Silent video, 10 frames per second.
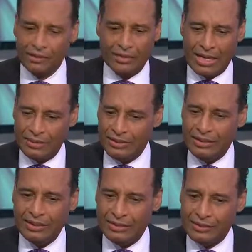The
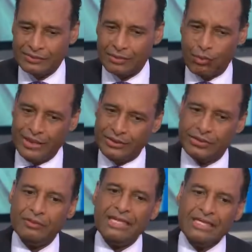reality is that whites
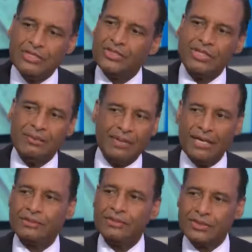can easily
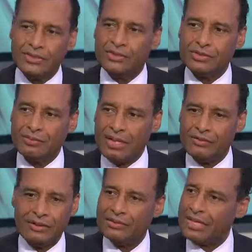make decisions
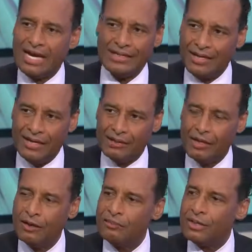about things that I can't,
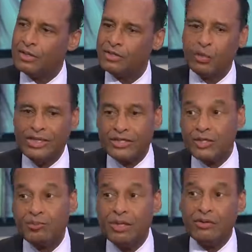yeah, because we
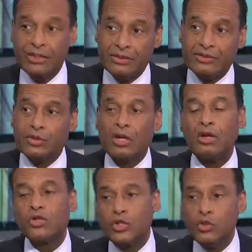experience
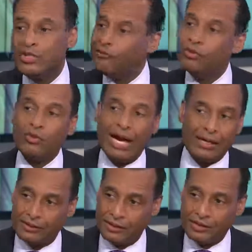two different
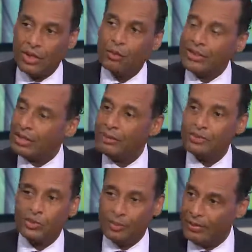realities when it
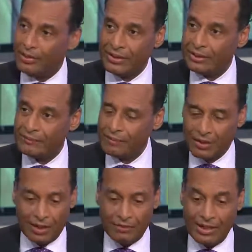comes to America.
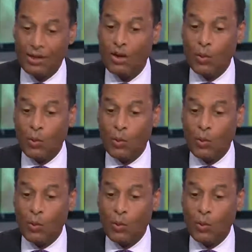All right?